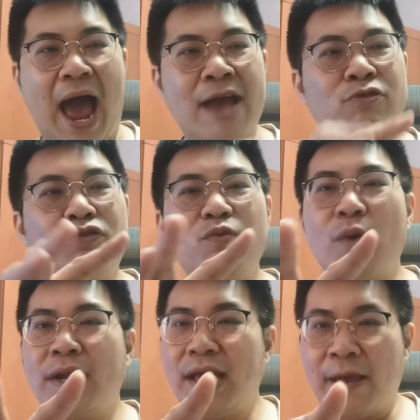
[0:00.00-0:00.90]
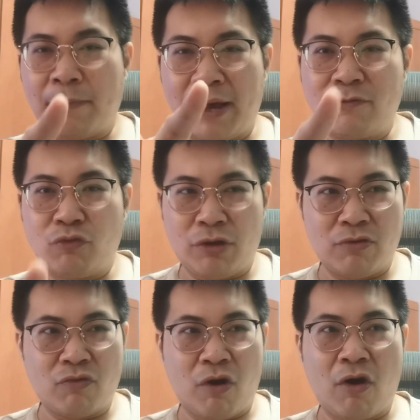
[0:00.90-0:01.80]
I don't know whether am I
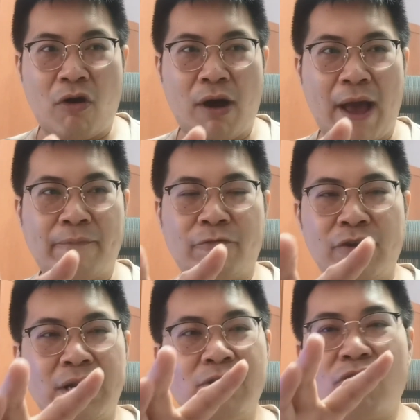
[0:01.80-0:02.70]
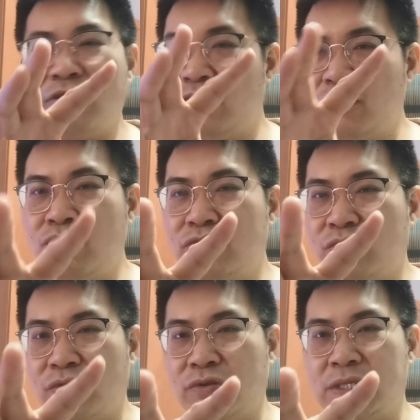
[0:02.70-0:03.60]
doing wrong or I'm really not used
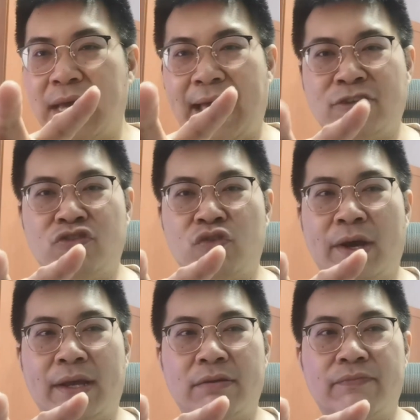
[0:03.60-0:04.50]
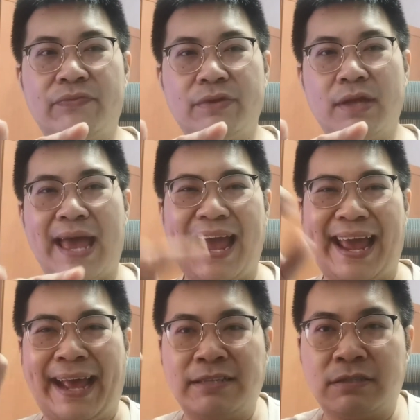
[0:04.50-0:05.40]
to using Android
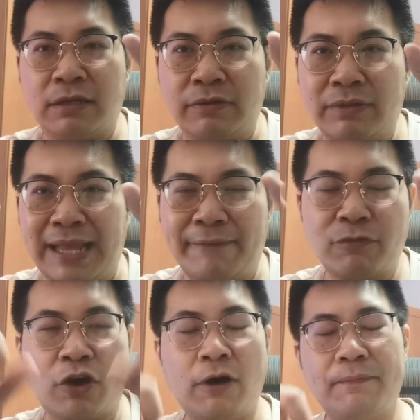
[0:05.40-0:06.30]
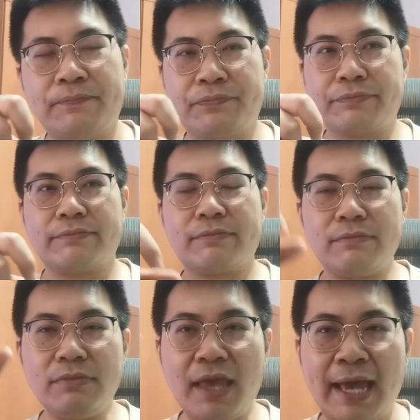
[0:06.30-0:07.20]
as a laptop,
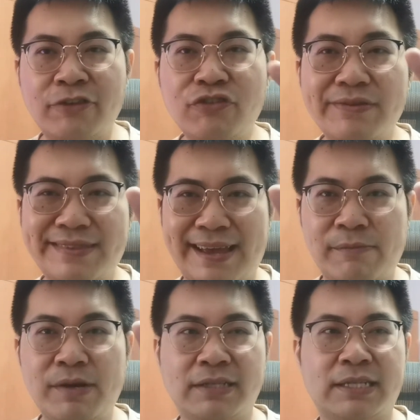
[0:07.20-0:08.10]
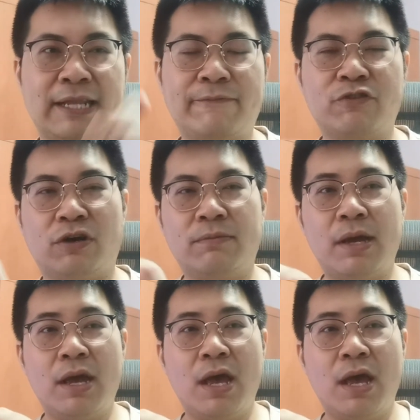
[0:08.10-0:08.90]
Android tablet as a laptop.